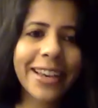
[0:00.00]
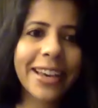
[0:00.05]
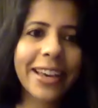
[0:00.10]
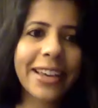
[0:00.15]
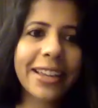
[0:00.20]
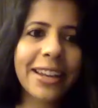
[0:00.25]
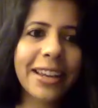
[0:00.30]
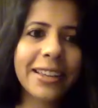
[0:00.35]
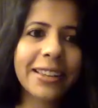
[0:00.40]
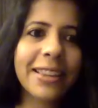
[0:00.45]

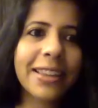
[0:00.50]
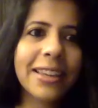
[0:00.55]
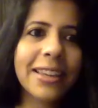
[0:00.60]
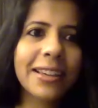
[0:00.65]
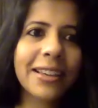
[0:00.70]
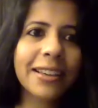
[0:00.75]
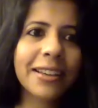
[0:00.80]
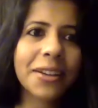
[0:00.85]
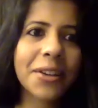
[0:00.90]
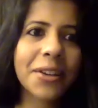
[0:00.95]
And I
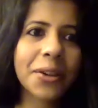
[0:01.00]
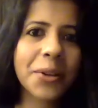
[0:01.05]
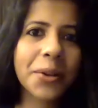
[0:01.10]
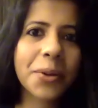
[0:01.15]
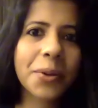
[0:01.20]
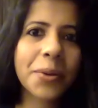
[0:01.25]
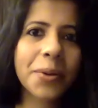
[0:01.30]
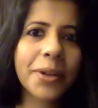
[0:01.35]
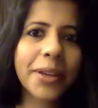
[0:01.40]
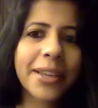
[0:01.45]
think
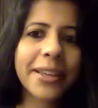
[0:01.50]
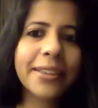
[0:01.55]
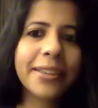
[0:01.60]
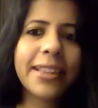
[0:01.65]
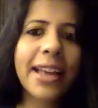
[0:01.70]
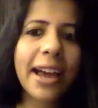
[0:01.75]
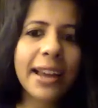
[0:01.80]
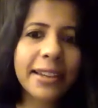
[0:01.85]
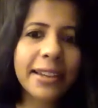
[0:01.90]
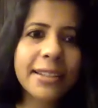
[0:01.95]

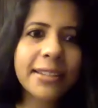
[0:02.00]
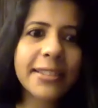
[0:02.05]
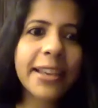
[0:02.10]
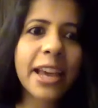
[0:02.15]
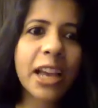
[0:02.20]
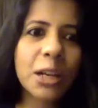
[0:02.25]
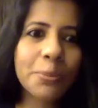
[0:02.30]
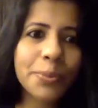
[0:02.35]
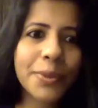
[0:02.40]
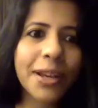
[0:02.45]
that has
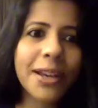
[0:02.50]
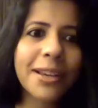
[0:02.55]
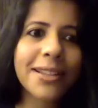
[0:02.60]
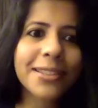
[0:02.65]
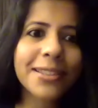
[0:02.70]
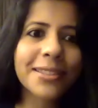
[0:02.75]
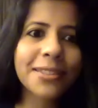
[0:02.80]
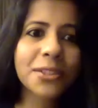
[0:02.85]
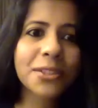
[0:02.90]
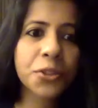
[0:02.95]
helped
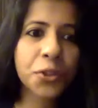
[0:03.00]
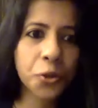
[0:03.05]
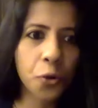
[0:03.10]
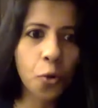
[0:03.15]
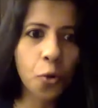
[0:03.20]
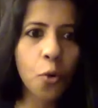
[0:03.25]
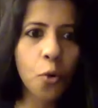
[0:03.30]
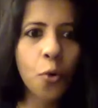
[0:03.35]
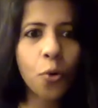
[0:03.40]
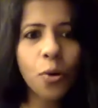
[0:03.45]
us
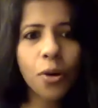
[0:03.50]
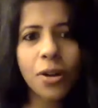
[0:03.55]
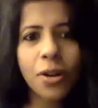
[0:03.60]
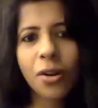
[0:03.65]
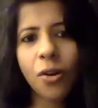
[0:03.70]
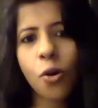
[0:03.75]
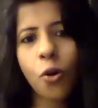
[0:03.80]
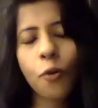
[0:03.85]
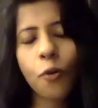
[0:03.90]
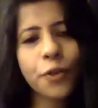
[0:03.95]
grow
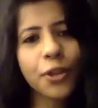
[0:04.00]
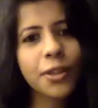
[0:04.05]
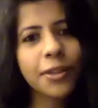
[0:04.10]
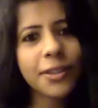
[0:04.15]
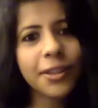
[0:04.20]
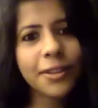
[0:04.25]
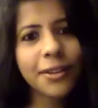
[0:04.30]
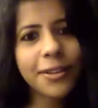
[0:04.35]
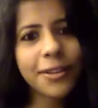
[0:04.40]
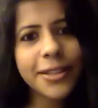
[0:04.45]
over the
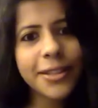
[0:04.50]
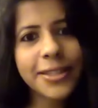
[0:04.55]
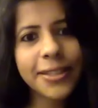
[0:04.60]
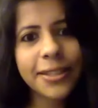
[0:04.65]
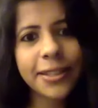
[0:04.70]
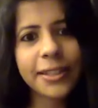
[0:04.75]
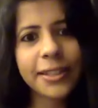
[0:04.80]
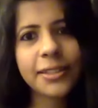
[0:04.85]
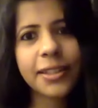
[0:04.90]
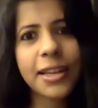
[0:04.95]
years.
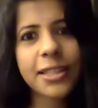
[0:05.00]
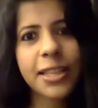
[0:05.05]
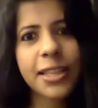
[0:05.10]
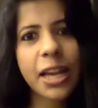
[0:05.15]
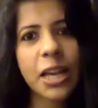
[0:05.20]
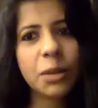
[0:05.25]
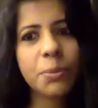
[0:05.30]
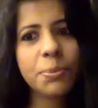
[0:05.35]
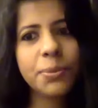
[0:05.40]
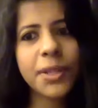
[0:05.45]
It has
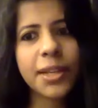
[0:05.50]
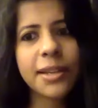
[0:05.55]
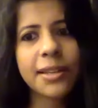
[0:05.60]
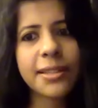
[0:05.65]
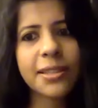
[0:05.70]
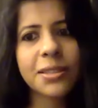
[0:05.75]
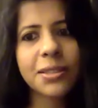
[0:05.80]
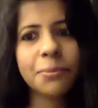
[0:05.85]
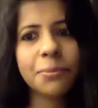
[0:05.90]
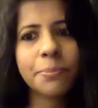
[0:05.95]
helped
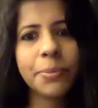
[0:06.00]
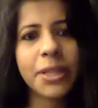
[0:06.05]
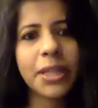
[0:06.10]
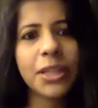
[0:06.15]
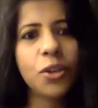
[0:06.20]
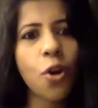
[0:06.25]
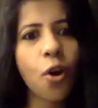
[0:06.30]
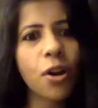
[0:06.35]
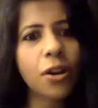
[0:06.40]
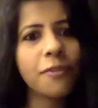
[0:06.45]
us be
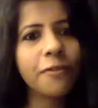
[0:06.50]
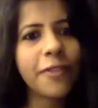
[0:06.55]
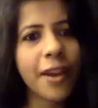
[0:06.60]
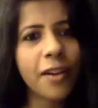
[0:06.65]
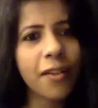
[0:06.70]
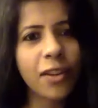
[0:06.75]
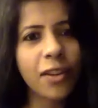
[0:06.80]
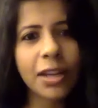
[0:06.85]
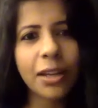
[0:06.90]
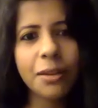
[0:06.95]
not
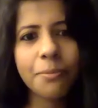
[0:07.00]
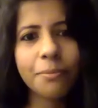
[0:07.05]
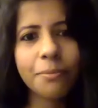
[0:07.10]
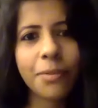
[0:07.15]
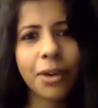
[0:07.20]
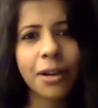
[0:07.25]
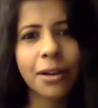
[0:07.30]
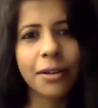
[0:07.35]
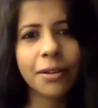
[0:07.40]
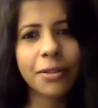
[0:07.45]
very
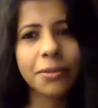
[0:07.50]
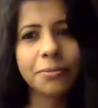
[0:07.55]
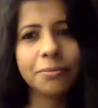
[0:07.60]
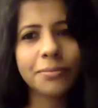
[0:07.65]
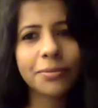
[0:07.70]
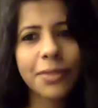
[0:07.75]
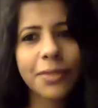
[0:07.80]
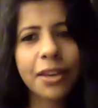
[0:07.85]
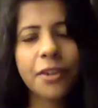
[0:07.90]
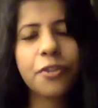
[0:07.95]

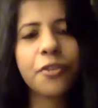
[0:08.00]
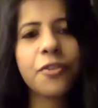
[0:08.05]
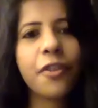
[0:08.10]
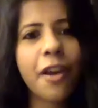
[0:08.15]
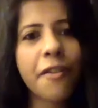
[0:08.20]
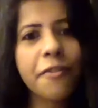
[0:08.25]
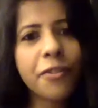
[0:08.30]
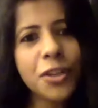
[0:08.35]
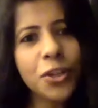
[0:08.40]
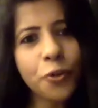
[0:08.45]

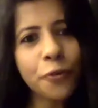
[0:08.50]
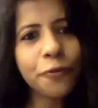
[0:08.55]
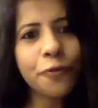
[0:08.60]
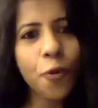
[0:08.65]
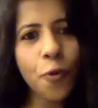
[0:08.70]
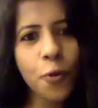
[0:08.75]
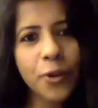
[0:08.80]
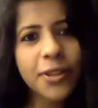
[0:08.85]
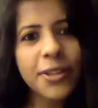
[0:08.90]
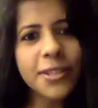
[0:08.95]
revenue
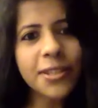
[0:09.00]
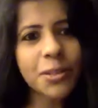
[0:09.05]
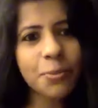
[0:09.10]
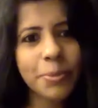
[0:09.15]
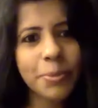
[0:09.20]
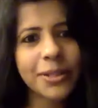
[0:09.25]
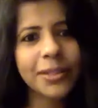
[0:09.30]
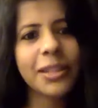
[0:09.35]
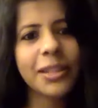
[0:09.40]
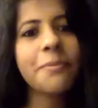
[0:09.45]
focused,
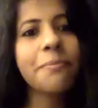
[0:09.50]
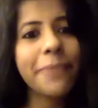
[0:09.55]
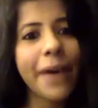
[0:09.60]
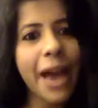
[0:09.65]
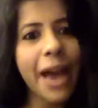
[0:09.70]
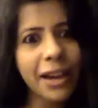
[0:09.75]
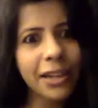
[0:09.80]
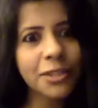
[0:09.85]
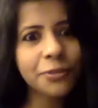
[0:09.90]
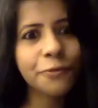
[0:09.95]
but
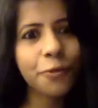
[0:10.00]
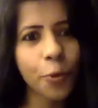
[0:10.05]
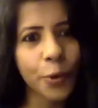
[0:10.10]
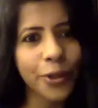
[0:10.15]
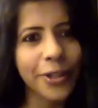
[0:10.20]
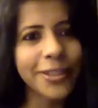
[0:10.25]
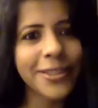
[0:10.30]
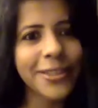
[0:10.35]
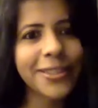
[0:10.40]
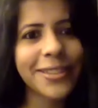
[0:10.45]
impact
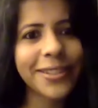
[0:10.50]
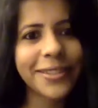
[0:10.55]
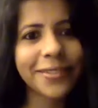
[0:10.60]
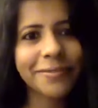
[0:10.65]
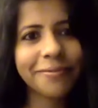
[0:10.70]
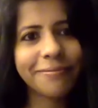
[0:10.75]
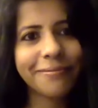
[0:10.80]
focused.